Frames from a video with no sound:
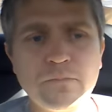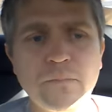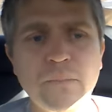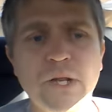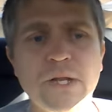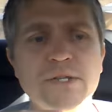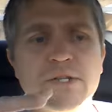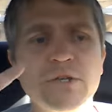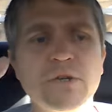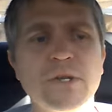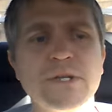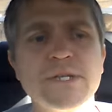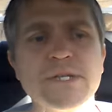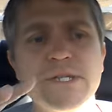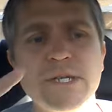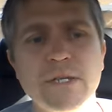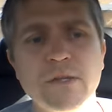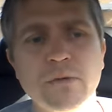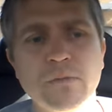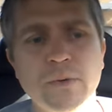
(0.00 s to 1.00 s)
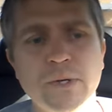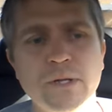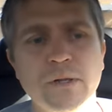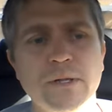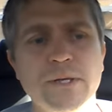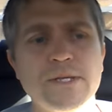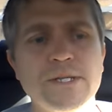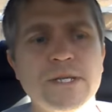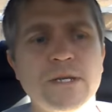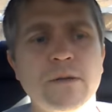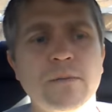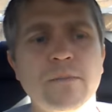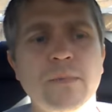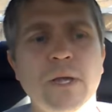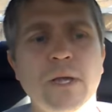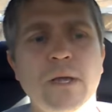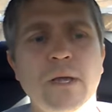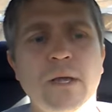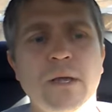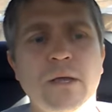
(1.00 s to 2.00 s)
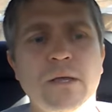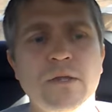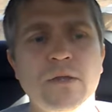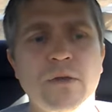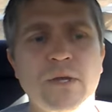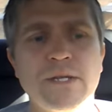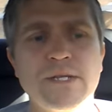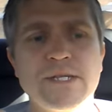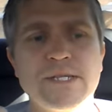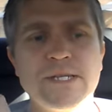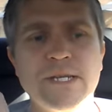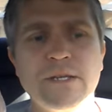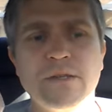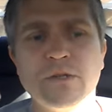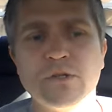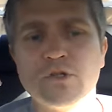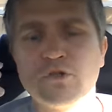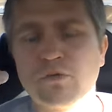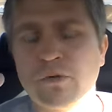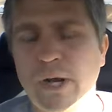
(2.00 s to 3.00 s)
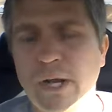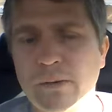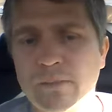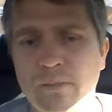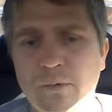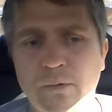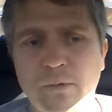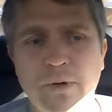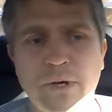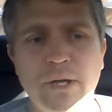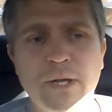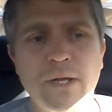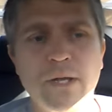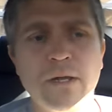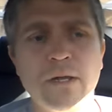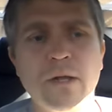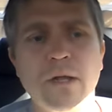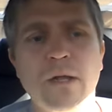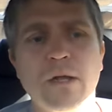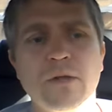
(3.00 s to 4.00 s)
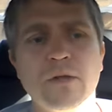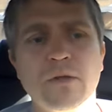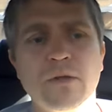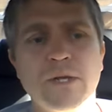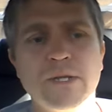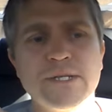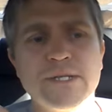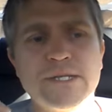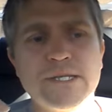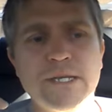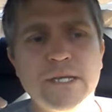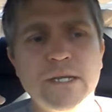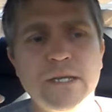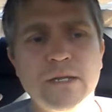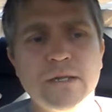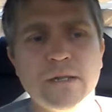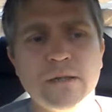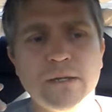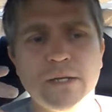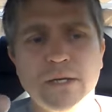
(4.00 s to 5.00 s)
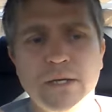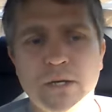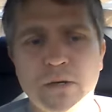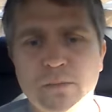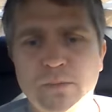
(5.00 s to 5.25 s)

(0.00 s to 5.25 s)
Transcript: is you can see the realism, you can see the drapery, you can see the linear